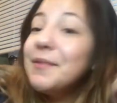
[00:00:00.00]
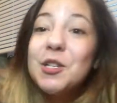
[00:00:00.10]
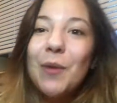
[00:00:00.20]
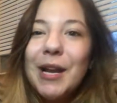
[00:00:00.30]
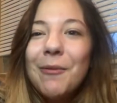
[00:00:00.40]

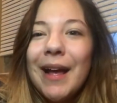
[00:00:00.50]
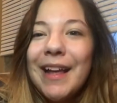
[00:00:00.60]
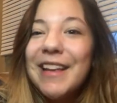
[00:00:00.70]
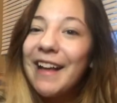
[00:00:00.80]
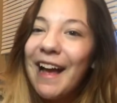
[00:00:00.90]
So
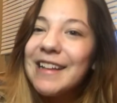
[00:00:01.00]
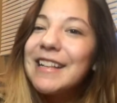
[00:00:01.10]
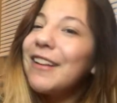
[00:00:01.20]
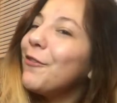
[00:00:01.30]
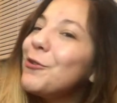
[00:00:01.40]
anyway,
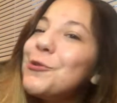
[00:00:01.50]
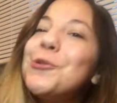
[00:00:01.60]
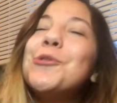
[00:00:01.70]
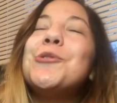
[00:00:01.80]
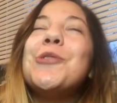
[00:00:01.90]
guys, I love you
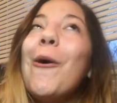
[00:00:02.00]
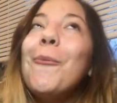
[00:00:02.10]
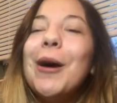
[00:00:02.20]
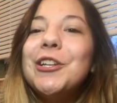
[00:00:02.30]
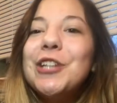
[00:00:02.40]
so
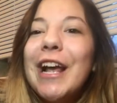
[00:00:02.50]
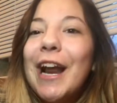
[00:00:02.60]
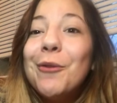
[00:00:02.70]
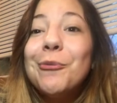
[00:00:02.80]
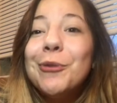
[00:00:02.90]
much, and
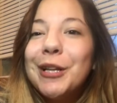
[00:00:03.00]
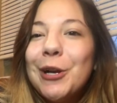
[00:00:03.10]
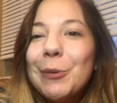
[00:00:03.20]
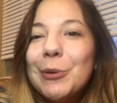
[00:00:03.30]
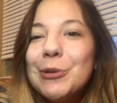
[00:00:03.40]
I really
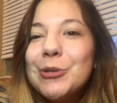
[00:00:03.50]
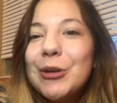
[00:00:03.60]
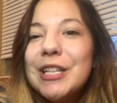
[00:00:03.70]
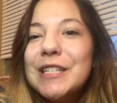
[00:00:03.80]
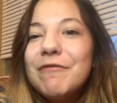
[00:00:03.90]
hope you
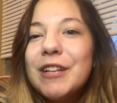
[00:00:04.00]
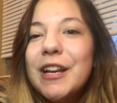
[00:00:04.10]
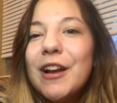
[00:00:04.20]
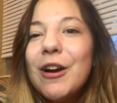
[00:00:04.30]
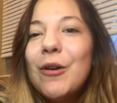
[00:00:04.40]
enjoy this
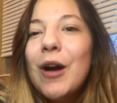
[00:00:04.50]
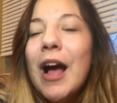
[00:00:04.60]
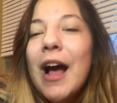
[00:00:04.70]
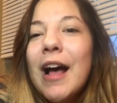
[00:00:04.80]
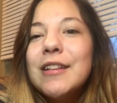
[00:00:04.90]
video.
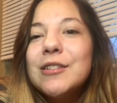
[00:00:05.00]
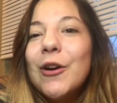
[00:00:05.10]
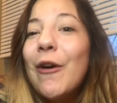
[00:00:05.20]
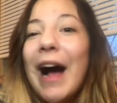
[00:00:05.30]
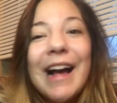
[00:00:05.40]

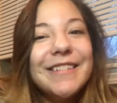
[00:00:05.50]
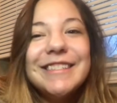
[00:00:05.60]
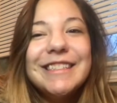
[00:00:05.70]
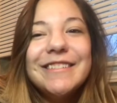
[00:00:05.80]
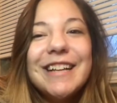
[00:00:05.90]
So I
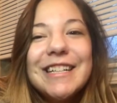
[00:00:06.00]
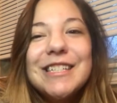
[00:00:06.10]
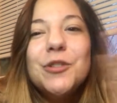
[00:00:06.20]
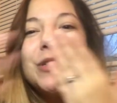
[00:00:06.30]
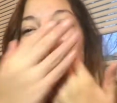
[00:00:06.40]
will see you
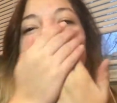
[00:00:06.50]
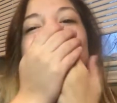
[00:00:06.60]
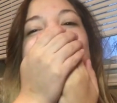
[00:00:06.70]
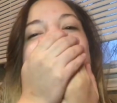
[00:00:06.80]
next Tuesday.